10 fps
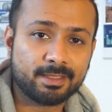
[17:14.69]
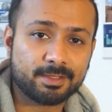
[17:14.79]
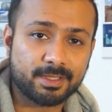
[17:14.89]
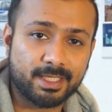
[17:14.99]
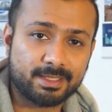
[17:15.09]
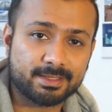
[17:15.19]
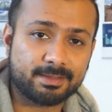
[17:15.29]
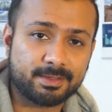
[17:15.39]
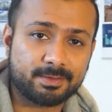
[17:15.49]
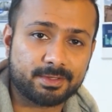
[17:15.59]
You get the
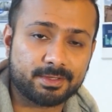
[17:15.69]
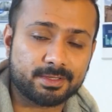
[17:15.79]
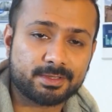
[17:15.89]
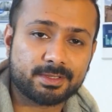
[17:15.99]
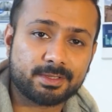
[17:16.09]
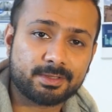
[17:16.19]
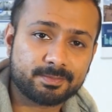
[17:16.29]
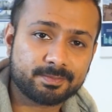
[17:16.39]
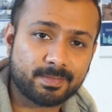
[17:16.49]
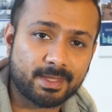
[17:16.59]
74 euros. So
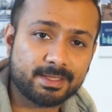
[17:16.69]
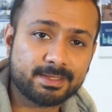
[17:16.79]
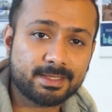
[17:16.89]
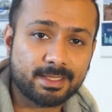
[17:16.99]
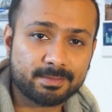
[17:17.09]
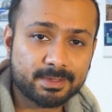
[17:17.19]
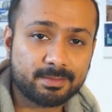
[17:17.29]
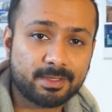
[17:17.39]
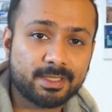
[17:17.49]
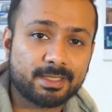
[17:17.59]
this is a lump sum
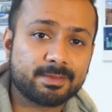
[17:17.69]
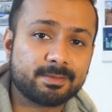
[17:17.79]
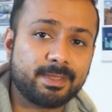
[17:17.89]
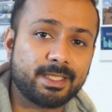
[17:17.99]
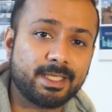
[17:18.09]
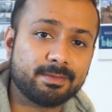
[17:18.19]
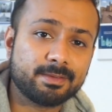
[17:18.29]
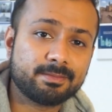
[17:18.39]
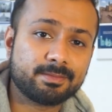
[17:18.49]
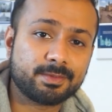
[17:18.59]
amount that will be
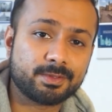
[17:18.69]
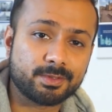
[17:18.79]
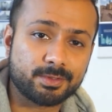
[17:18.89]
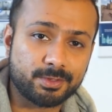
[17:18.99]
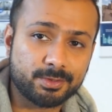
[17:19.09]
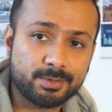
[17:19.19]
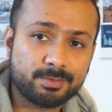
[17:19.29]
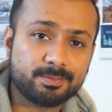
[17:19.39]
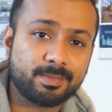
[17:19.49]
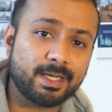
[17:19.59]
given to
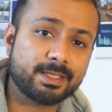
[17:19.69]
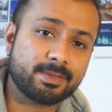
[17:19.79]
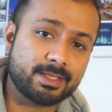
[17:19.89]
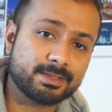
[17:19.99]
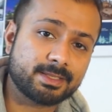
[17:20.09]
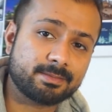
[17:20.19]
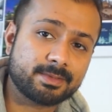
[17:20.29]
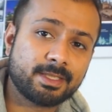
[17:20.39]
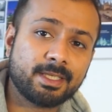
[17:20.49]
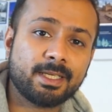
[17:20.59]
you by the finance
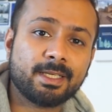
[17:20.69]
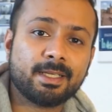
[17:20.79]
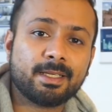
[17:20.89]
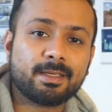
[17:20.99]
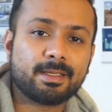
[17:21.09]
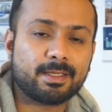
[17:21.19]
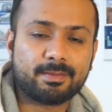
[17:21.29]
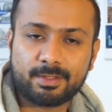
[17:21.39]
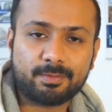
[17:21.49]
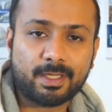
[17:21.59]
amount
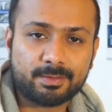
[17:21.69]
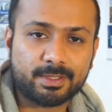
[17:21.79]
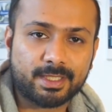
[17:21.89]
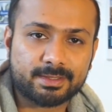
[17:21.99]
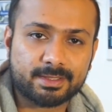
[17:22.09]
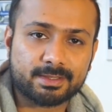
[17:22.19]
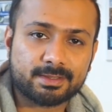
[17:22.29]
when you file for the tax return.